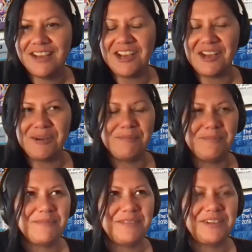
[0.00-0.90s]

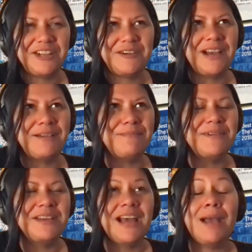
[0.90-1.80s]
Um, you know, I'm
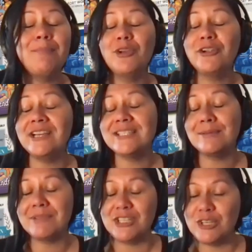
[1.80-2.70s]
I'm learning
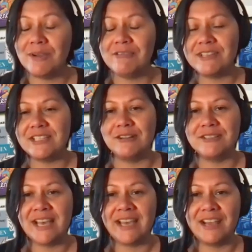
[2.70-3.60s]
something new every single
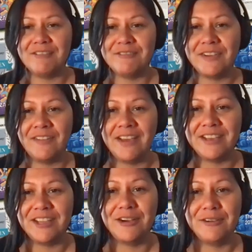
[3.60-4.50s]
day, and I feel like
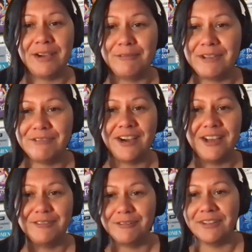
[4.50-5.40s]
you know, yeah, we've
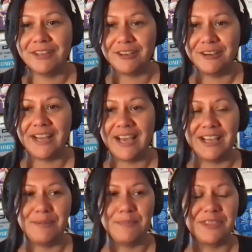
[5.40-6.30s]
gotten really good at
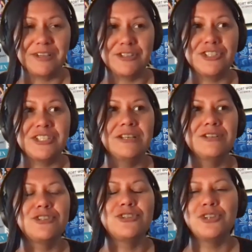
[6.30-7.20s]
it, but there's still
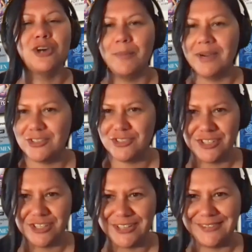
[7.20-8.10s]
so much
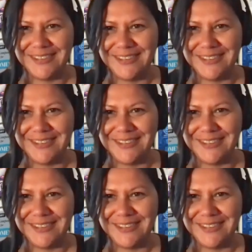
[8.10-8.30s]
to do,